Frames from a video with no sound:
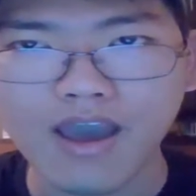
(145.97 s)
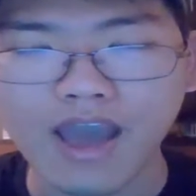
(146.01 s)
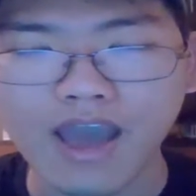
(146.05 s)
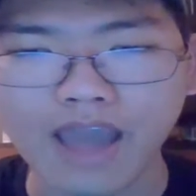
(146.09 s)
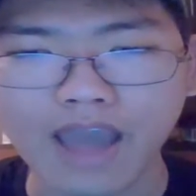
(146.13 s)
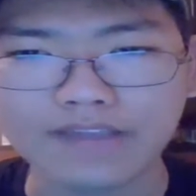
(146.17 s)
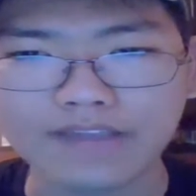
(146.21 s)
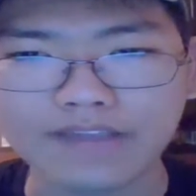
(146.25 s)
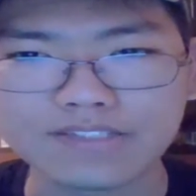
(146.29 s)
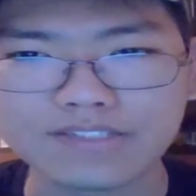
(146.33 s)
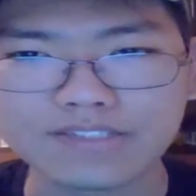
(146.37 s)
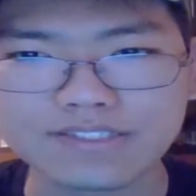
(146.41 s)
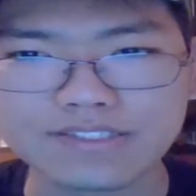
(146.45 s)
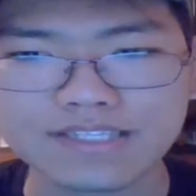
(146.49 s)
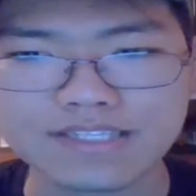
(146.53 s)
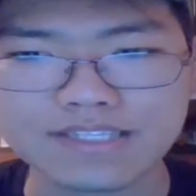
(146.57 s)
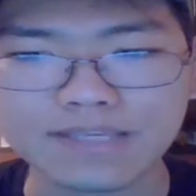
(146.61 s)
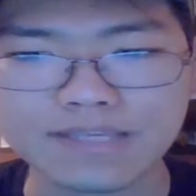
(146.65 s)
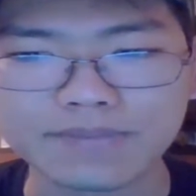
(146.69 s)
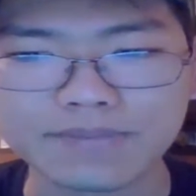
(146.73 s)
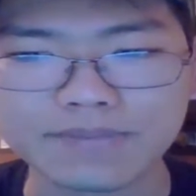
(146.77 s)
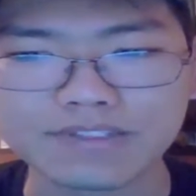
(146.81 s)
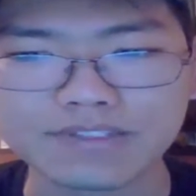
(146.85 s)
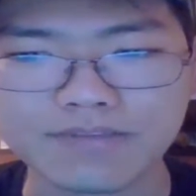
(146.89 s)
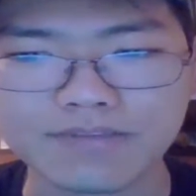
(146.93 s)
I just
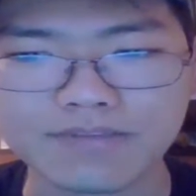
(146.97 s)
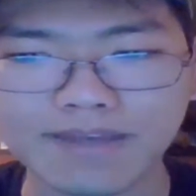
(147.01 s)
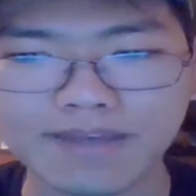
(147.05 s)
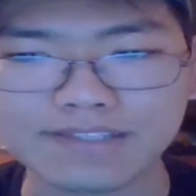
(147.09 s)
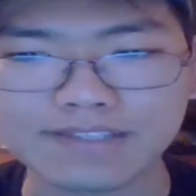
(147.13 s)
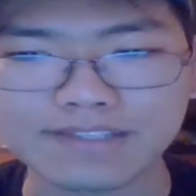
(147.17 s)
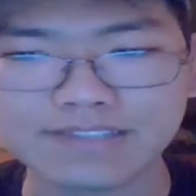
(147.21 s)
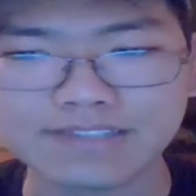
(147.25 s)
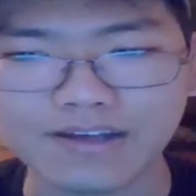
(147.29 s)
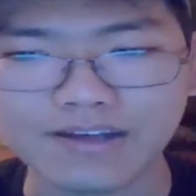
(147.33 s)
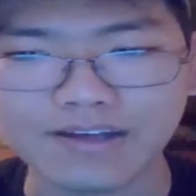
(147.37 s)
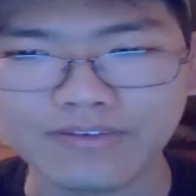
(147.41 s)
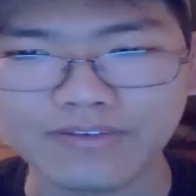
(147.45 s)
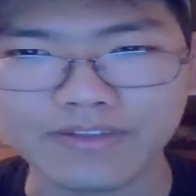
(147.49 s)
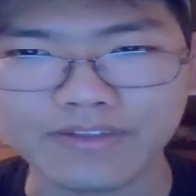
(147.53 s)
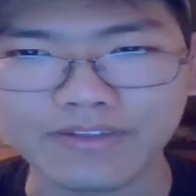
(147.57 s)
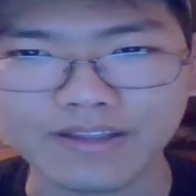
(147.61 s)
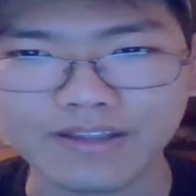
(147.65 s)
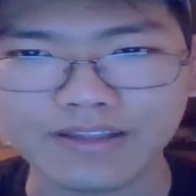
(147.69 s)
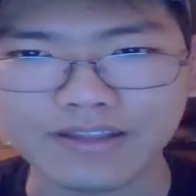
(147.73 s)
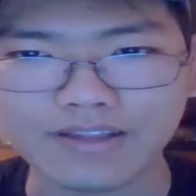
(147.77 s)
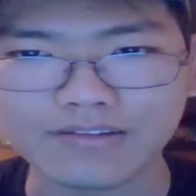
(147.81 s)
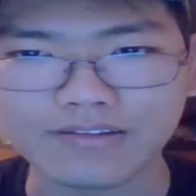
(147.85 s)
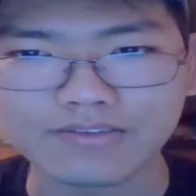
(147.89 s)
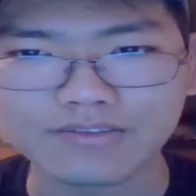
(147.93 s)
keep it to myself
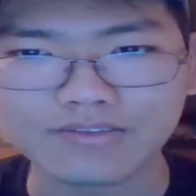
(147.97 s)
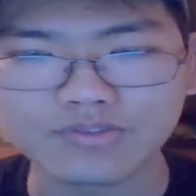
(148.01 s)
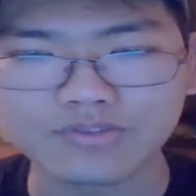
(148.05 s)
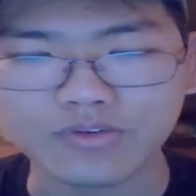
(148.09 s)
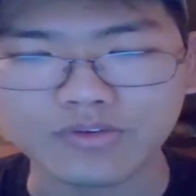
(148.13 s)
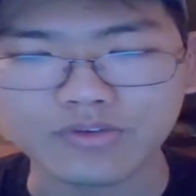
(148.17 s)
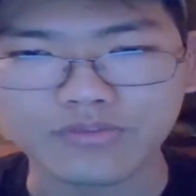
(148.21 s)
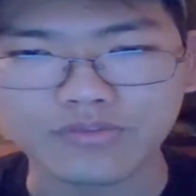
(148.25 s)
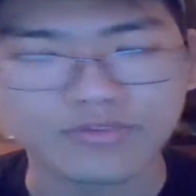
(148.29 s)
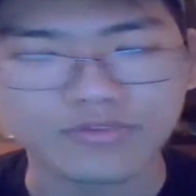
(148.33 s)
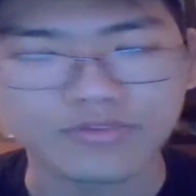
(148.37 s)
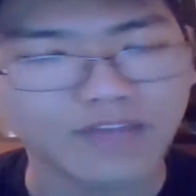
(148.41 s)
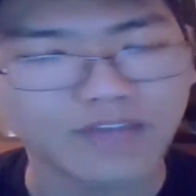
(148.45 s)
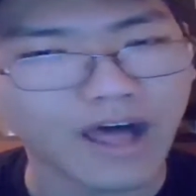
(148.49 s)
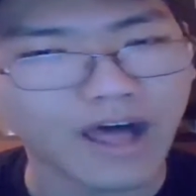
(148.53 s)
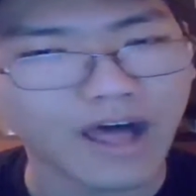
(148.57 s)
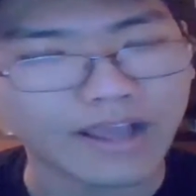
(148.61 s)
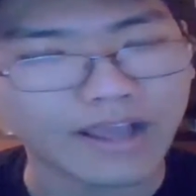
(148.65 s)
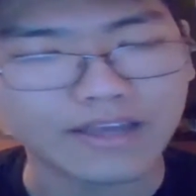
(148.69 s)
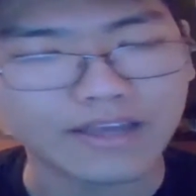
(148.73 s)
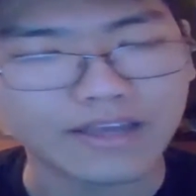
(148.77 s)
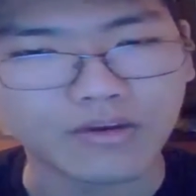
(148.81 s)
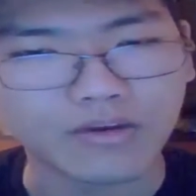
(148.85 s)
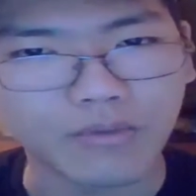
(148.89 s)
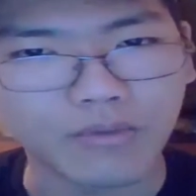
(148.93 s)
and then sort of
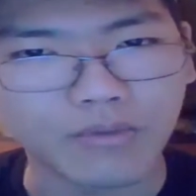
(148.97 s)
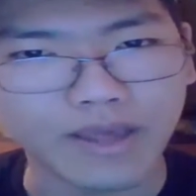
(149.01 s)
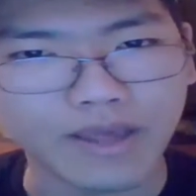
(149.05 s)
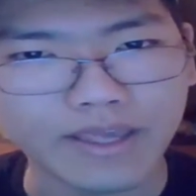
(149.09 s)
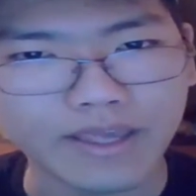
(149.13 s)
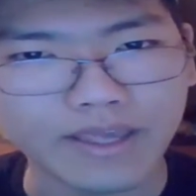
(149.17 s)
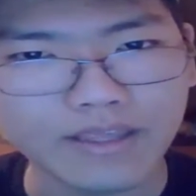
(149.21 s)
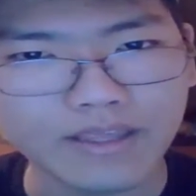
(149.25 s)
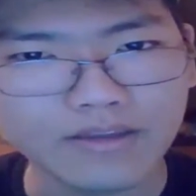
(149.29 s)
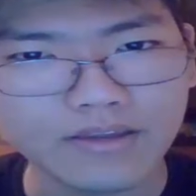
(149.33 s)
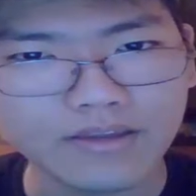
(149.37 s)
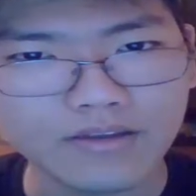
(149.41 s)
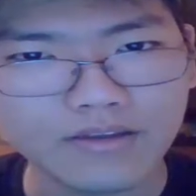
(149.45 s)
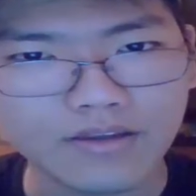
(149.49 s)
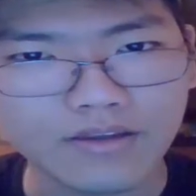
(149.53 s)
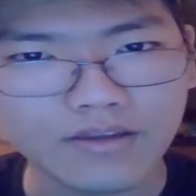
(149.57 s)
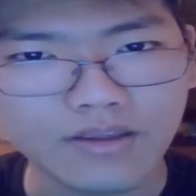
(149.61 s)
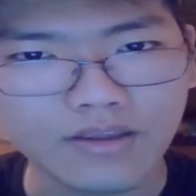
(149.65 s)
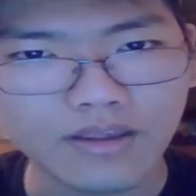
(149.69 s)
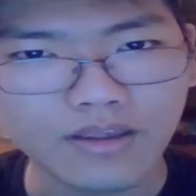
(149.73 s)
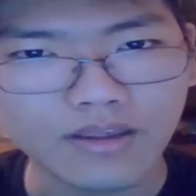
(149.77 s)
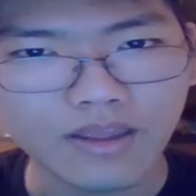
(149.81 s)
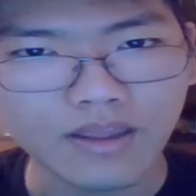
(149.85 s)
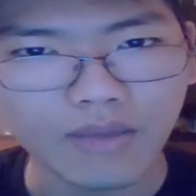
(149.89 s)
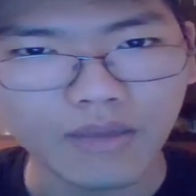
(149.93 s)
lock it away,
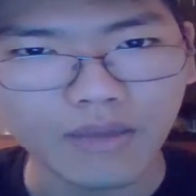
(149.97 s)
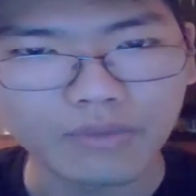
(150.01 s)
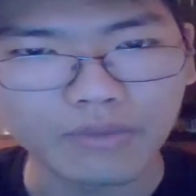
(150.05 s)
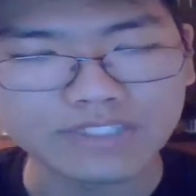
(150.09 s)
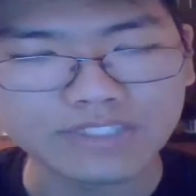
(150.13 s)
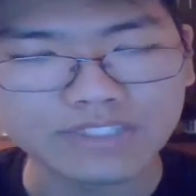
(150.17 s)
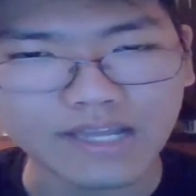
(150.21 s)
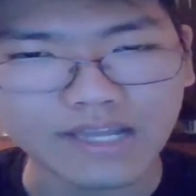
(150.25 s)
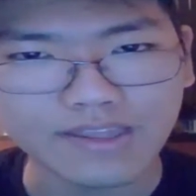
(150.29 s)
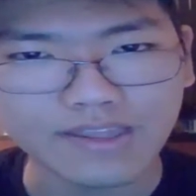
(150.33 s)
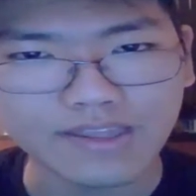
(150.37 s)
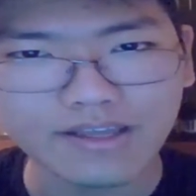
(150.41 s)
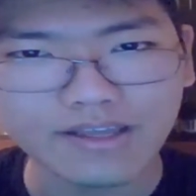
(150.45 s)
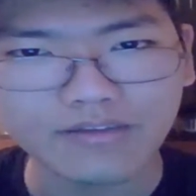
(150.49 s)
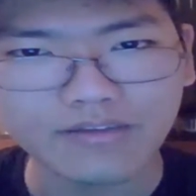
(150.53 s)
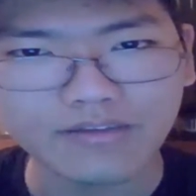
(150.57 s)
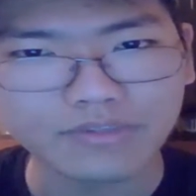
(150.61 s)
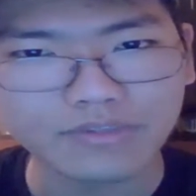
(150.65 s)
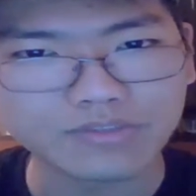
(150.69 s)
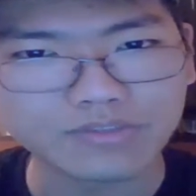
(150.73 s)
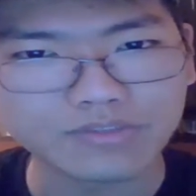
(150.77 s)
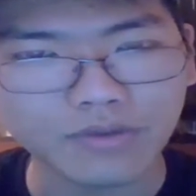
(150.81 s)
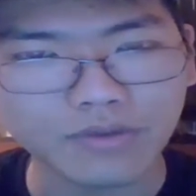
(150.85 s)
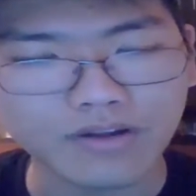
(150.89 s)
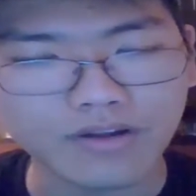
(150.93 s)
which I think
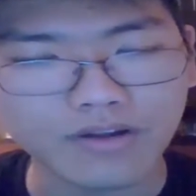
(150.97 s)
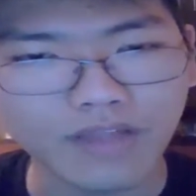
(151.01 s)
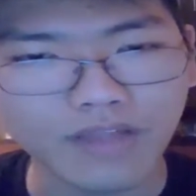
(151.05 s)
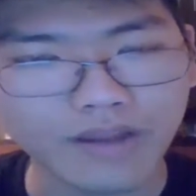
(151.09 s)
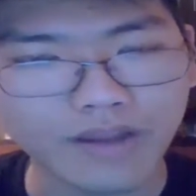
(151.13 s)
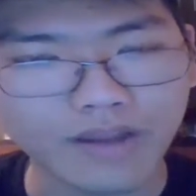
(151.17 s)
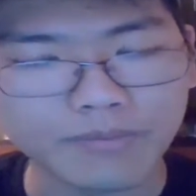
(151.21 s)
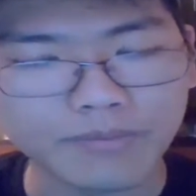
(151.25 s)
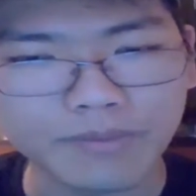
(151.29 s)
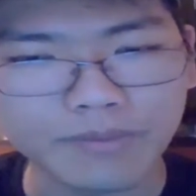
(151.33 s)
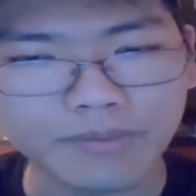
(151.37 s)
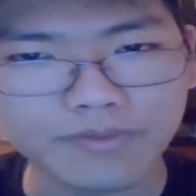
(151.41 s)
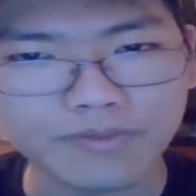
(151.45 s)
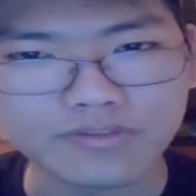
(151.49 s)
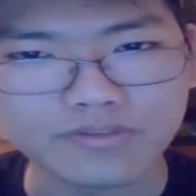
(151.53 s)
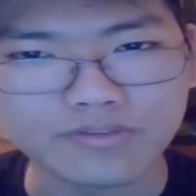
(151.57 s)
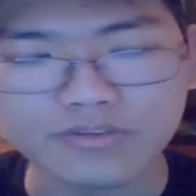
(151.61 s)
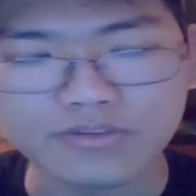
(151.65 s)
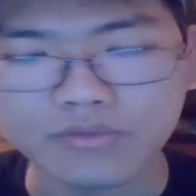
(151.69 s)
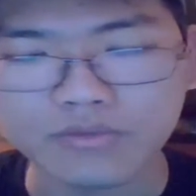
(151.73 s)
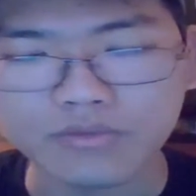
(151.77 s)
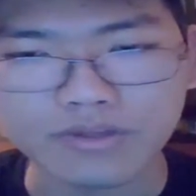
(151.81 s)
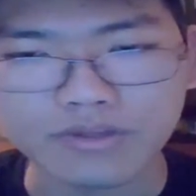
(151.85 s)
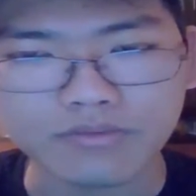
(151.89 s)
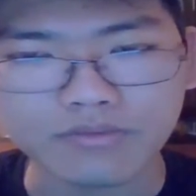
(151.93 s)
is what a lot of people
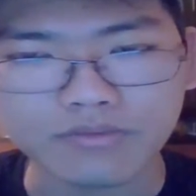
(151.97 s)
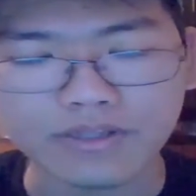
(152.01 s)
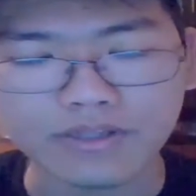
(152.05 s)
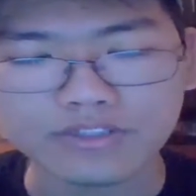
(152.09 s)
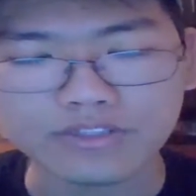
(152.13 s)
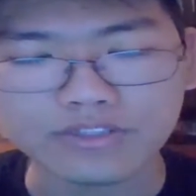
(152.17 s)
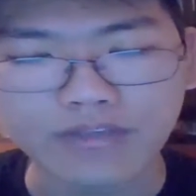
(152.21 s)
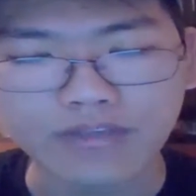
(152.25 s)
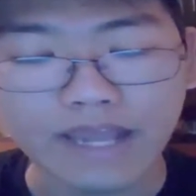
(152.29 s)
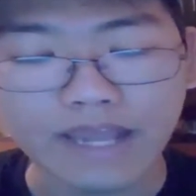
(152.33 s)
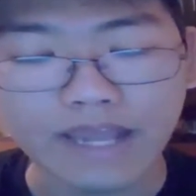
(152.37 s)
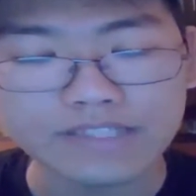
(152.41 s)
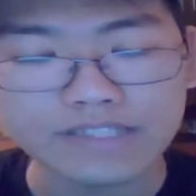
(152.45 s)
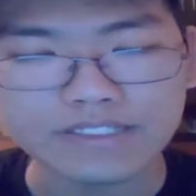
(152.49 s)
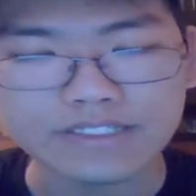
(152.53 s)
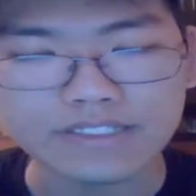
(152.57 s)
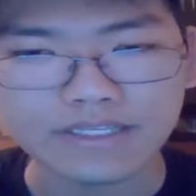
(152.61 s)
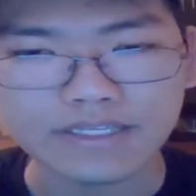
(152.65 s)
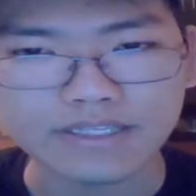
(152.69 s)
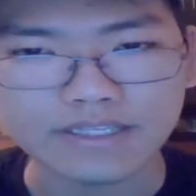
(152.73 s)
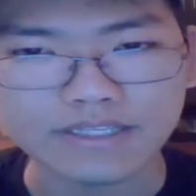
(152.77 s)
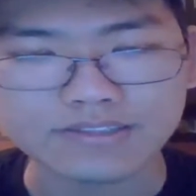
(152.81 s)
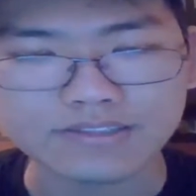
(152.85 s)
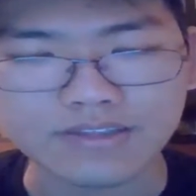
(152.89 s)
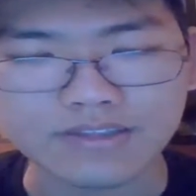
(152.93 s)
do when
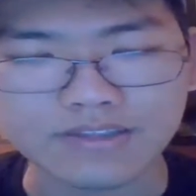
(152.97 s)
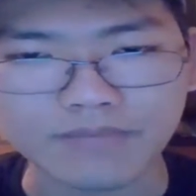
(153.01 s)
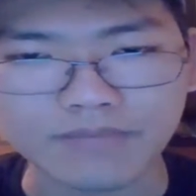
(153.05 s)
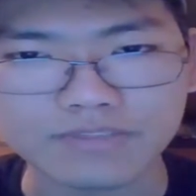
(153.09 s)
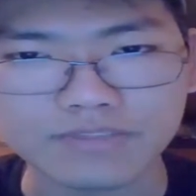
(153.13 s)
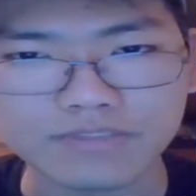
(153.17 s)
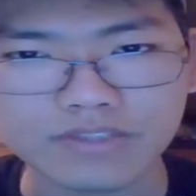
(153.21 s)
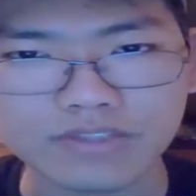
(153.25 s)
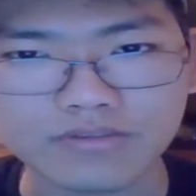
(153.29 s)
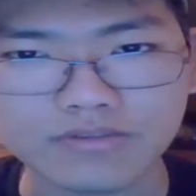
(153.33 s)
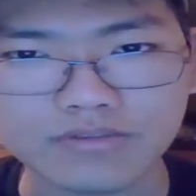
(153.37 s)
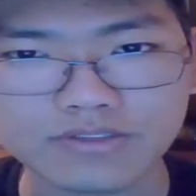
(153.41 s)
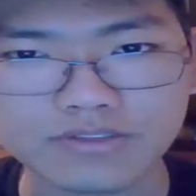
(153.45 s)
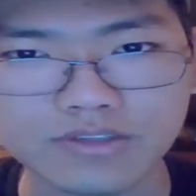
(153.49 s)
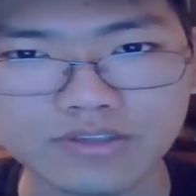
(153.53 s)
tragedy hits them too.